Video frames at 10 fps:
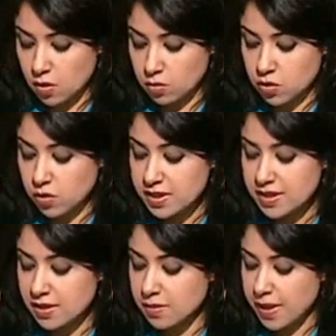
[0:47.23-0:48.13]
So
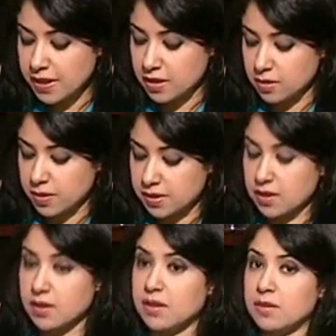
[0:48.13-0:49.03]
choices are many,
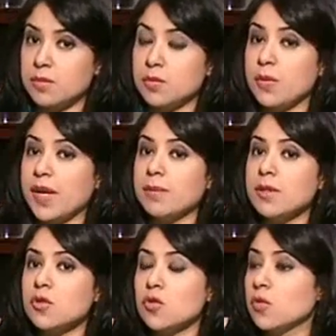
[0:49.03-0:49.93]
but to be
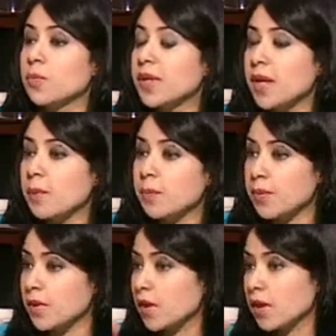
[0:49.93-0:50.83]
able to pick
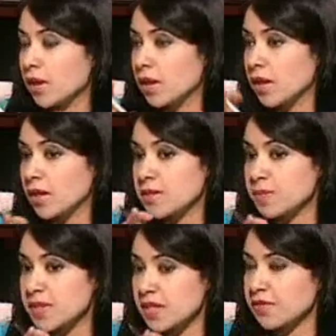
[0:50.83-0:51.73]
up a
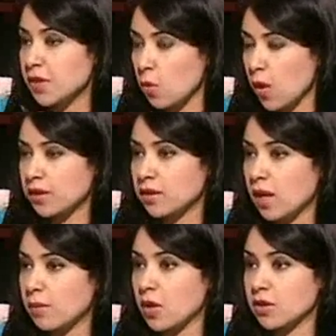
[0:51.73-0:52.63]
specific
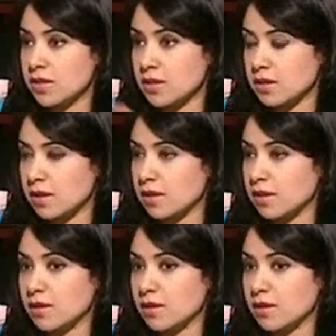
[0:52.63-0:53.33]
one amongst